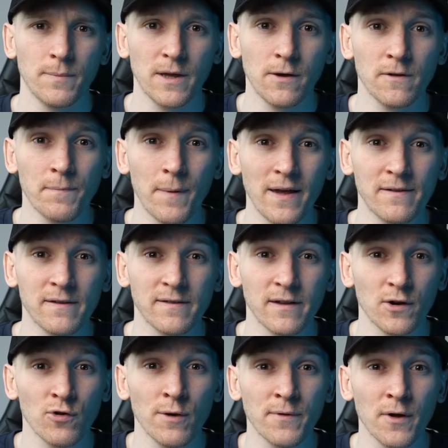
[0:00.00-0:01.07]
Because Base is a
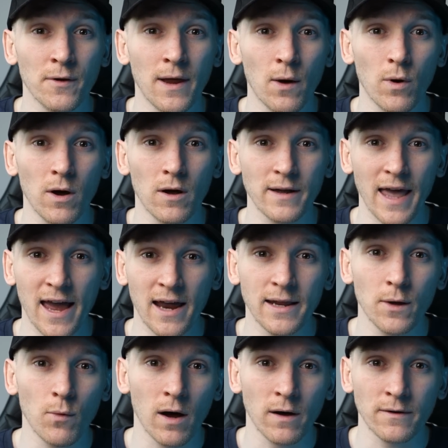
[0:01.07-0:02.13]
crypto network,
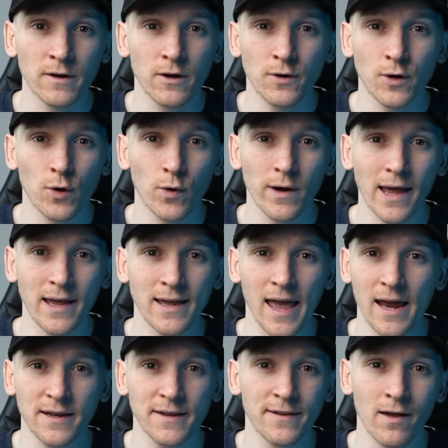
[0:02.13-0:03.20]
anyone can create
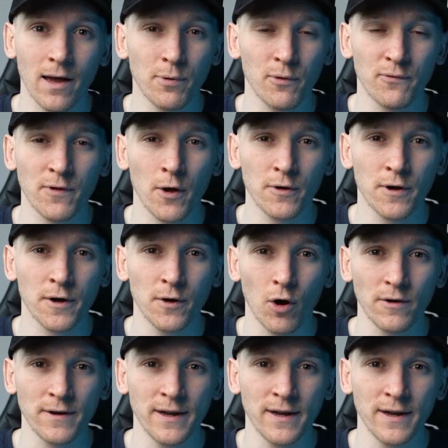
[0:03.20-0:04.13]
any type of token on